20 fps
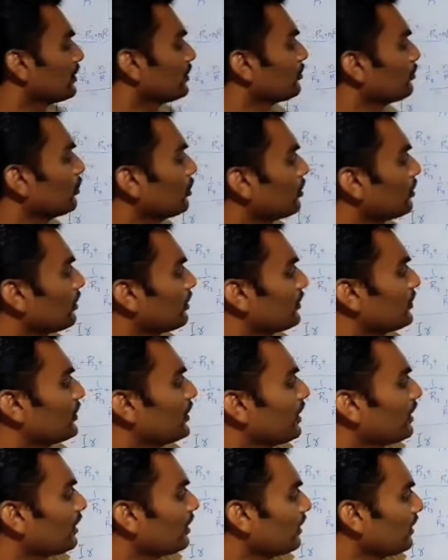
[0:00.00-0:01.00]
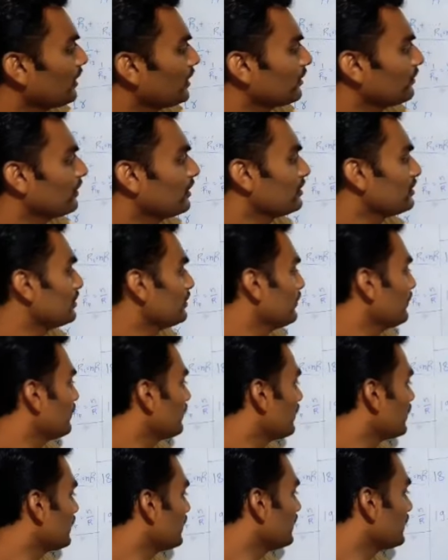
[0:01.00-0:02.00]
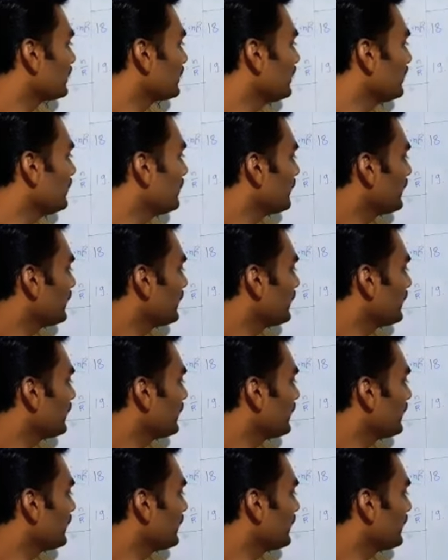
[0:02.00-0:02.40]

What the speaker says: is more general equation. Okay,